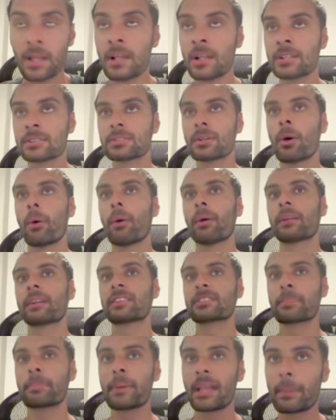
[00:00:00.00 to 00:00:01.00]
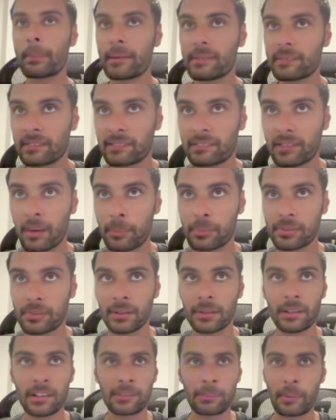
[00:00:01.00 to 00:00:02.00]
So there's a big
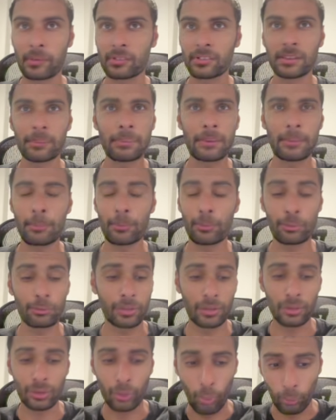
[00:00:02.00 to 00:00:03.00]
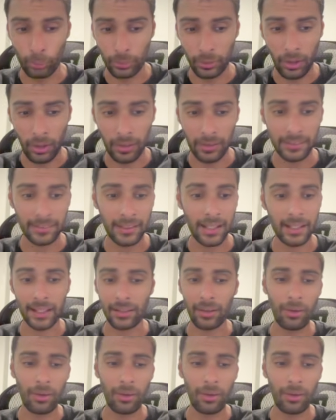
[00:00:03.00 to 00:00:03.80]
misconception, especially people who've done cold calling, that like,